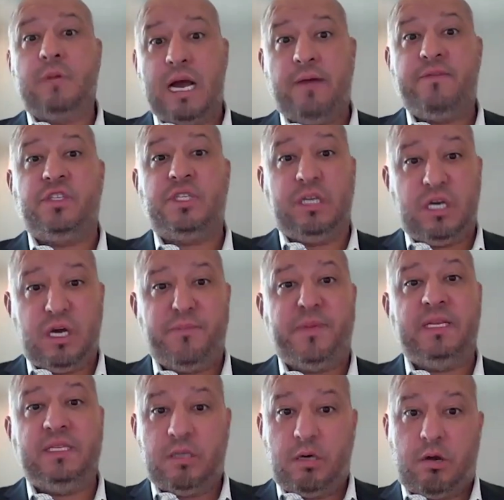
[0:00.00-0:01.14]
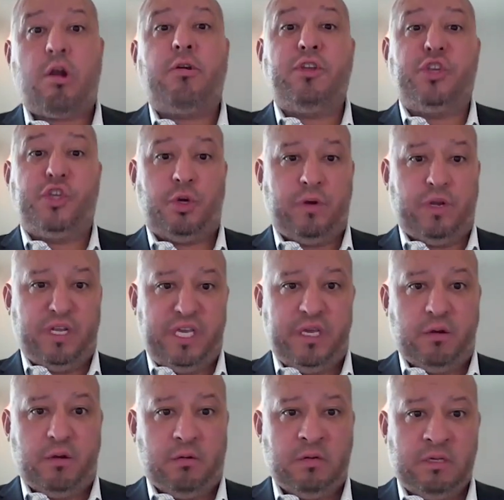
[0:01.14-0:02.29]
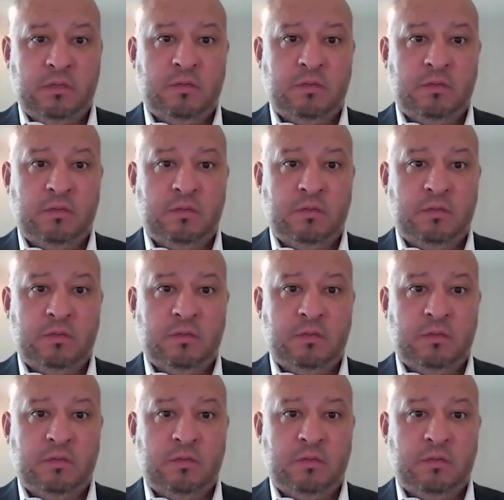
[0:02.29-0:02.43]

obviously companies that are insuring here.